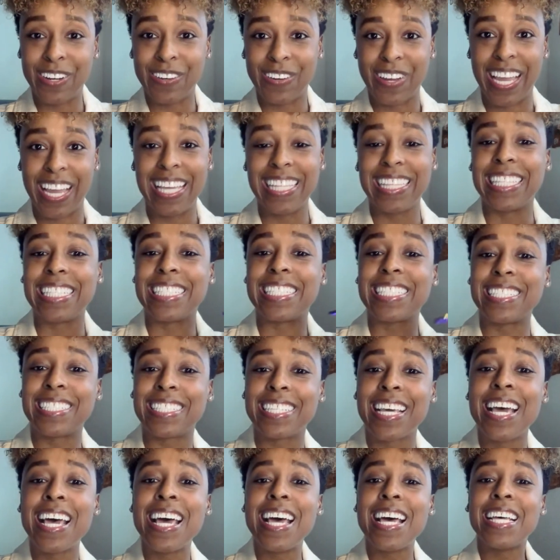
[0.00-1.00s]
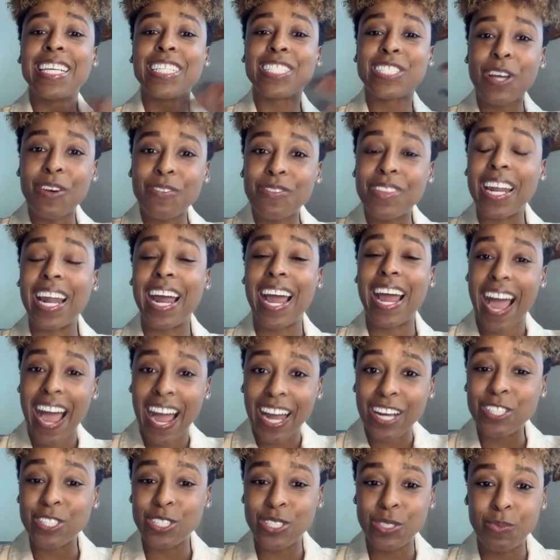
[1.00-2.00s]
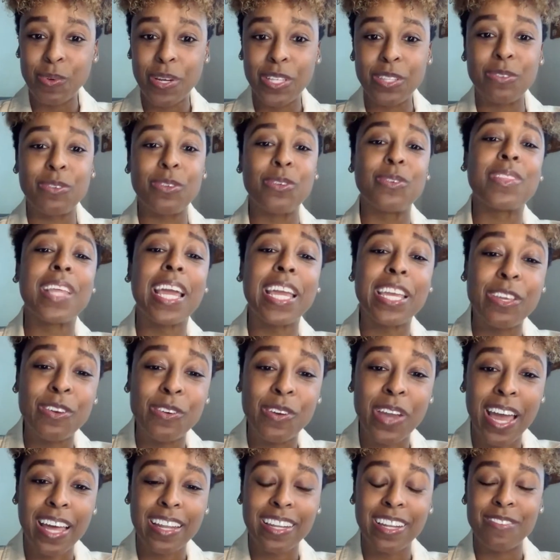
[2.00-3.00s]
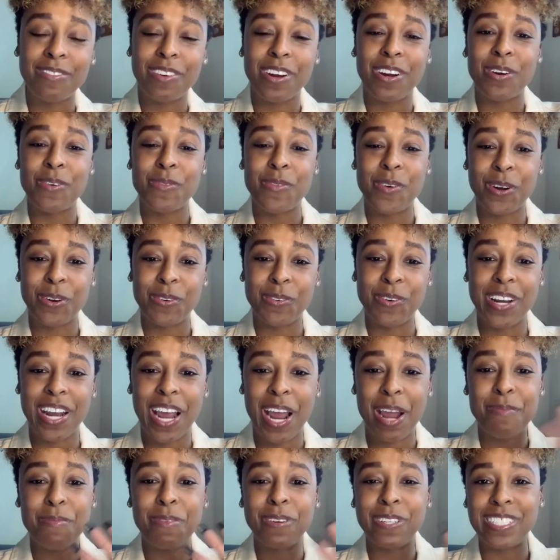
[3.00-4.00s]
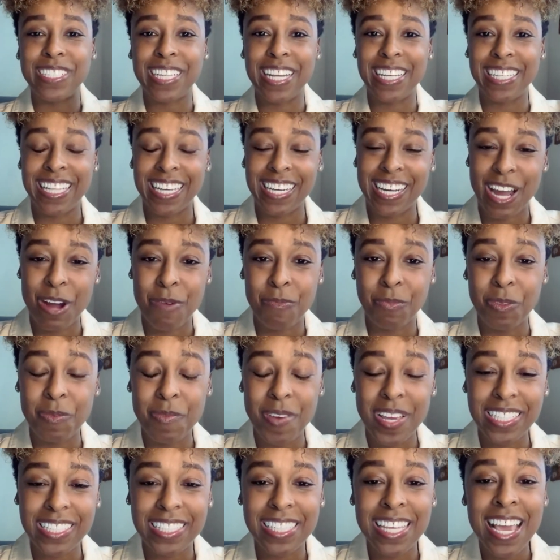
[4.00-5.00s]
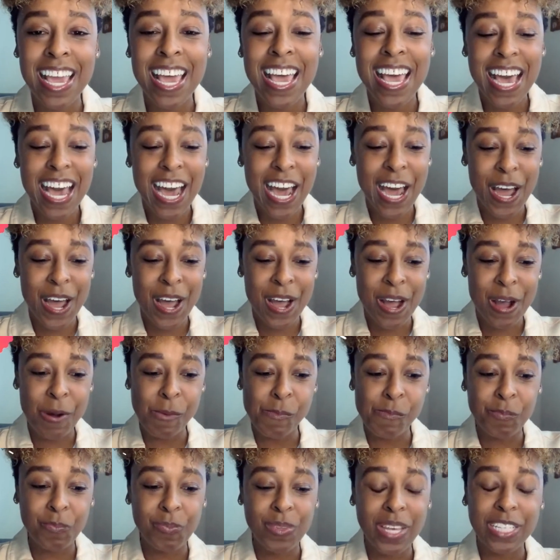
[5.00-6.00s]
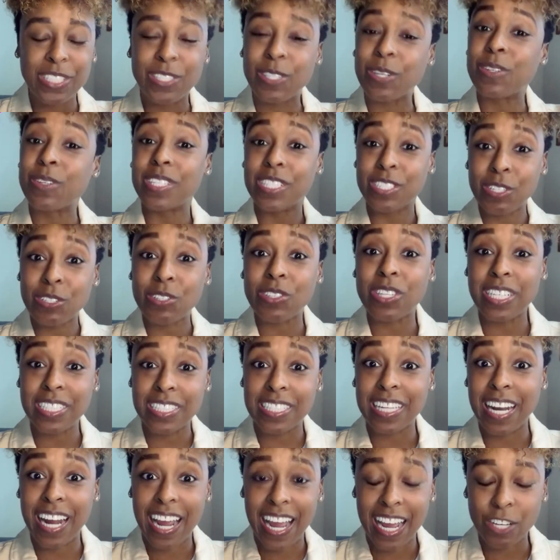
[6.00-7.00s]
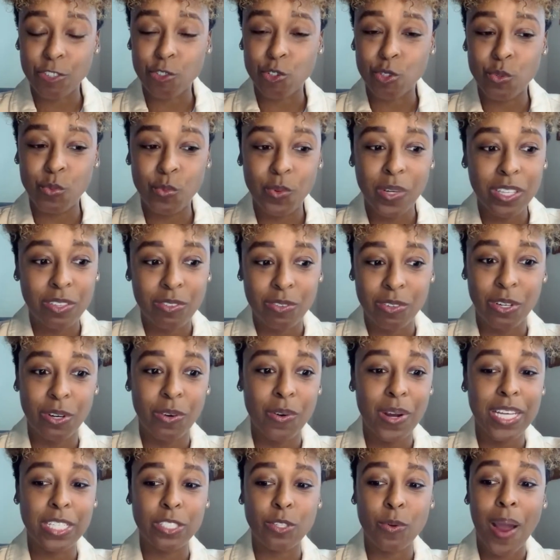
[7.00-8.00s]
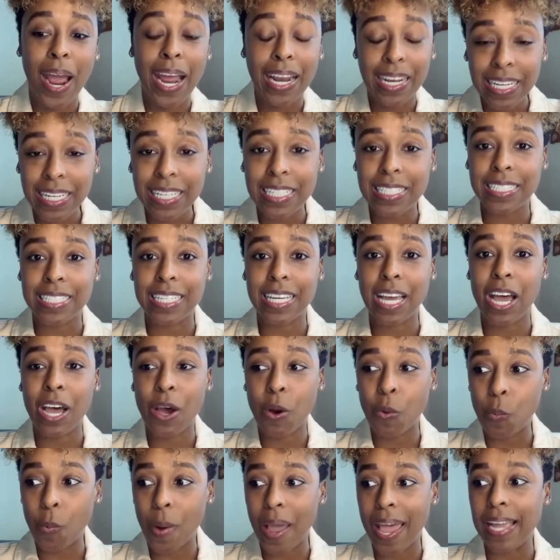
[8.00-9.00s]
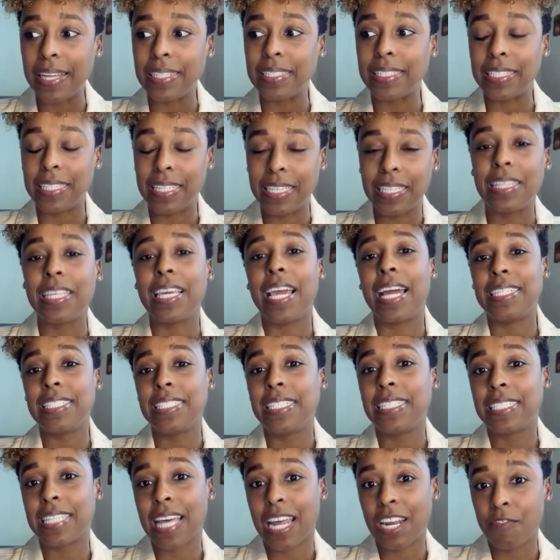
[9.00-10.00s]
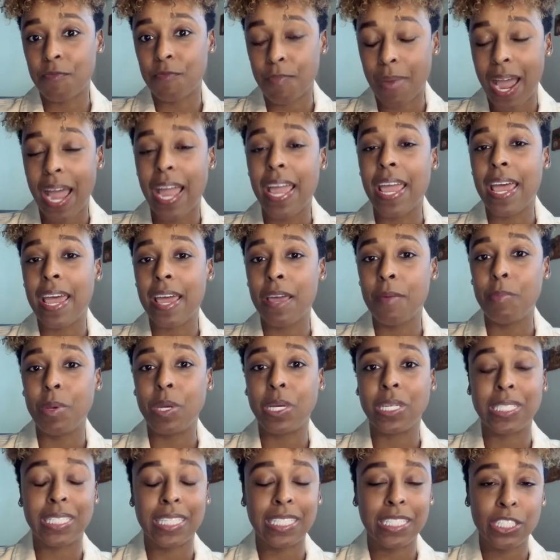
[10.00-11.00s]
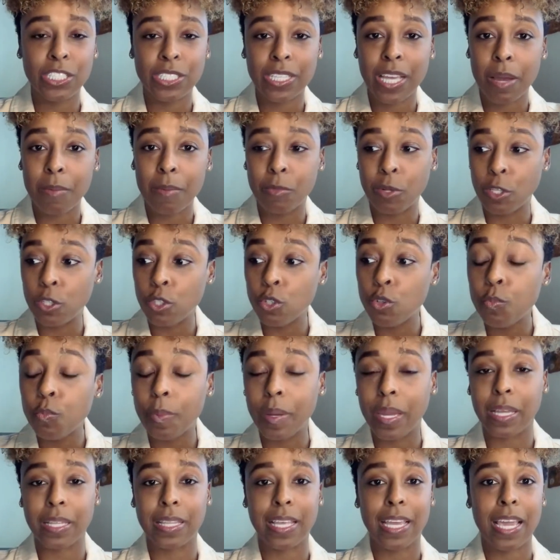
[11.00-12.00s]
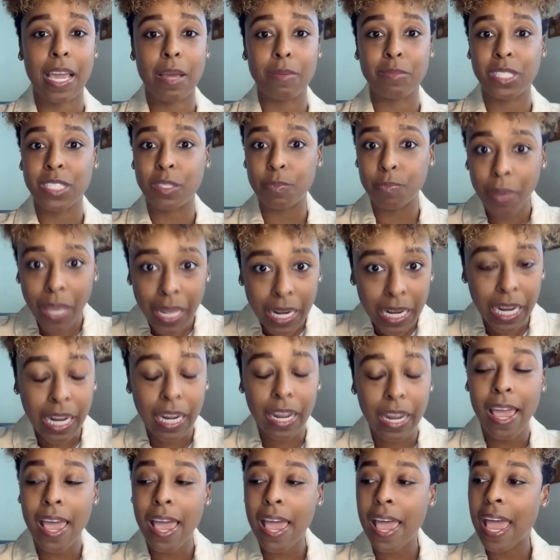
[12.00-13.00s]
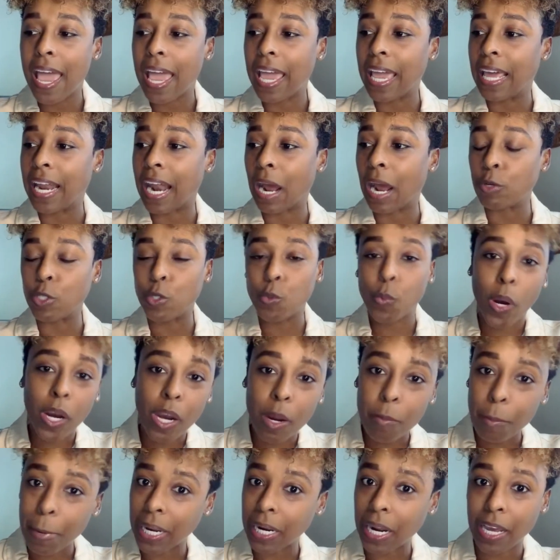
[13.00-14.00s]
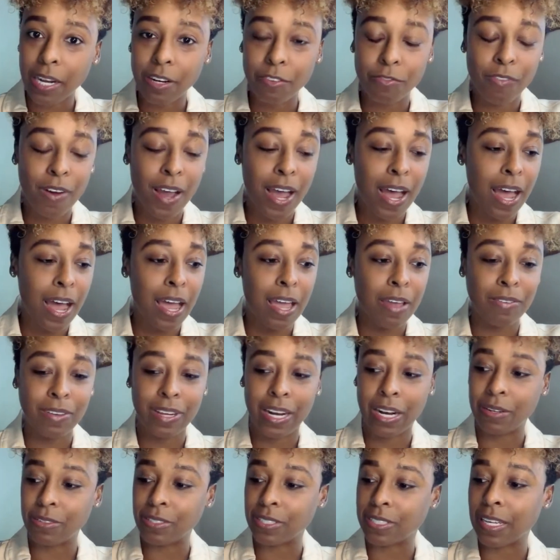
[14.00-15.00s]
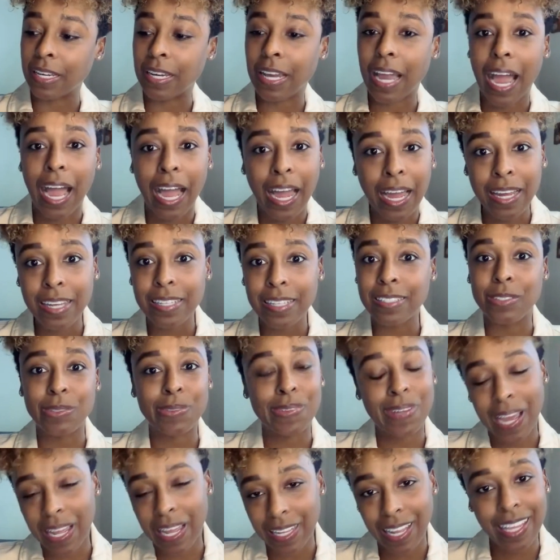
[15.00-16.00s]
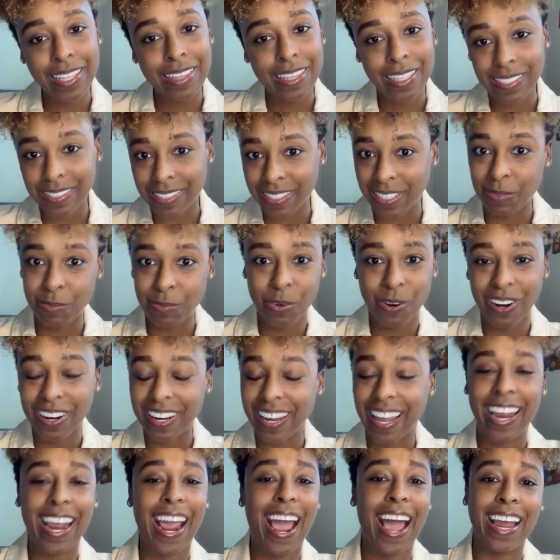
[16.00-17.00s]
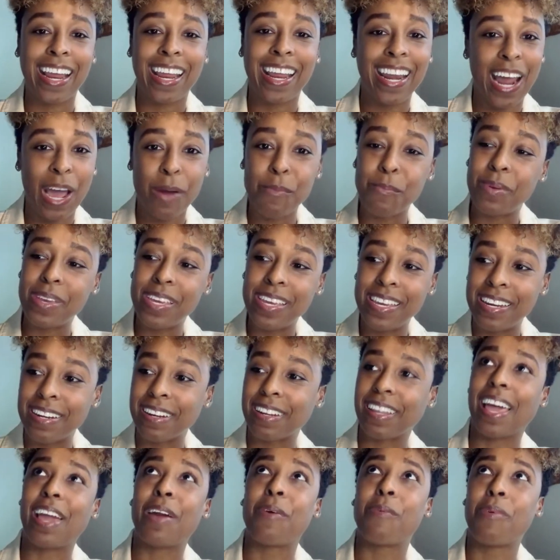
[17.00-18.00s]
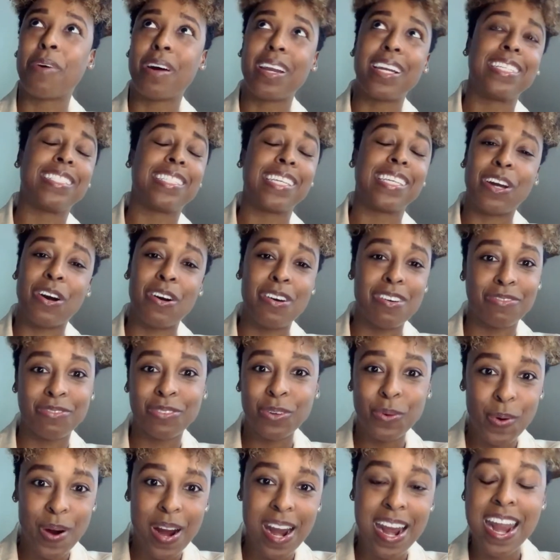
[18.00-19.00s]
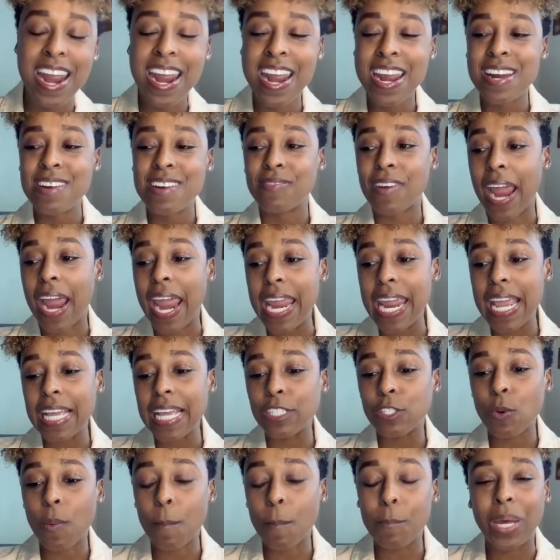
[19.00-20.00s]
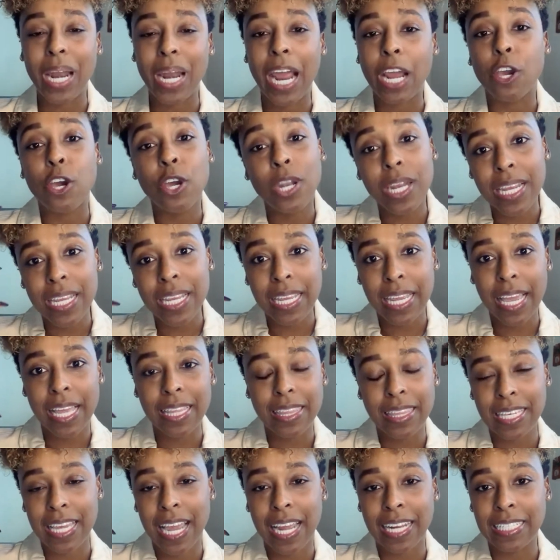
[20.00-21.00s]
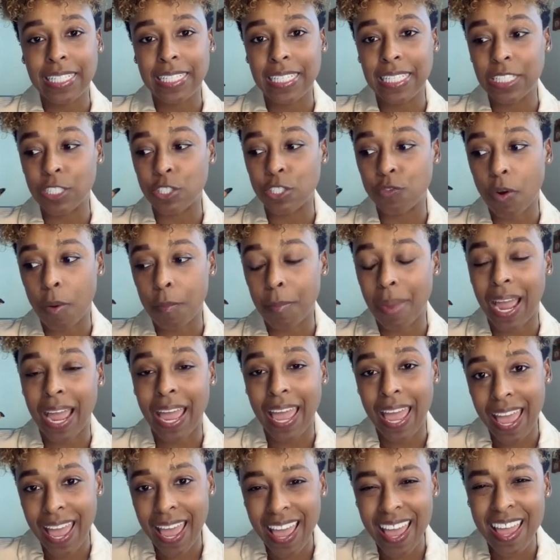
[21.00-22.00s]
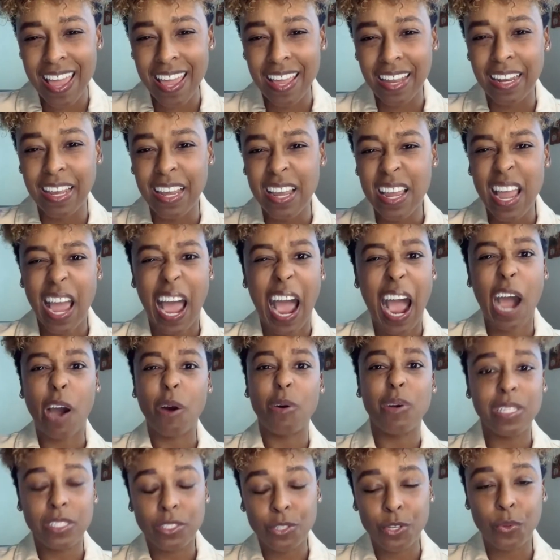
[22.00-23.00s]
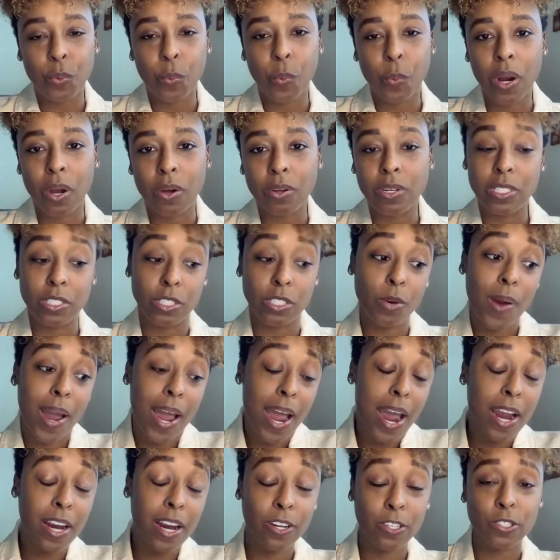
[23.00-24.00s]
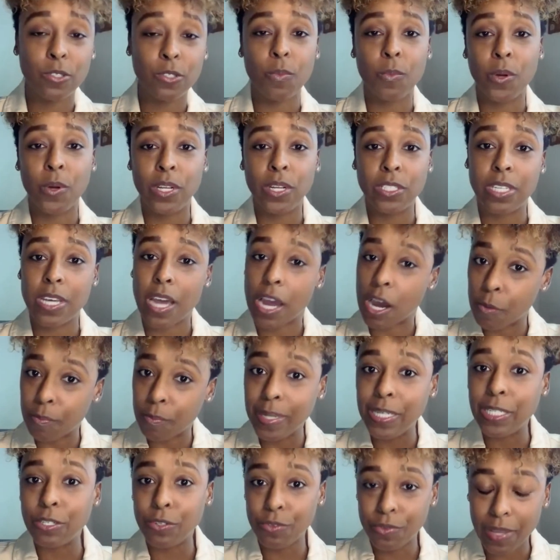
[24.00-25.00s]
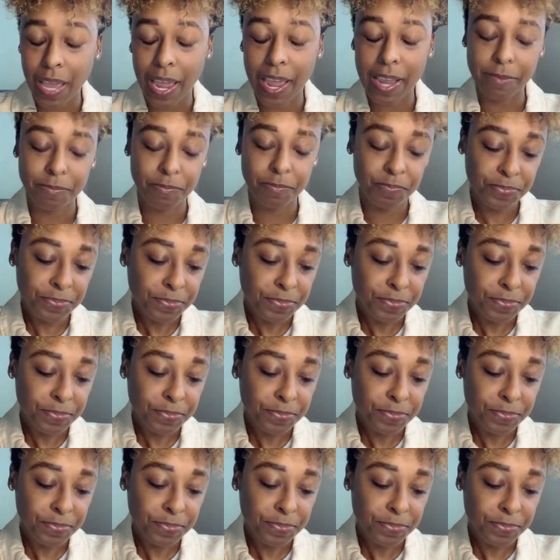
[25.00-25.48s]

Okay, this is stuff that I actually went through. Thank you, Cat Lover 101. I appreciate that compliment. And so these are things that I actually went through. And so I needed a way to get the ideas out of my head because they just kept looping, they kept spinning. And I was working my 9 to 5 and I was like, I do not like this anymore. Like, I cannot be here. Like, what is it all for? Right. And so, but I couldn't get the ideas from my head out into the world. And so I hired someone to help me do that.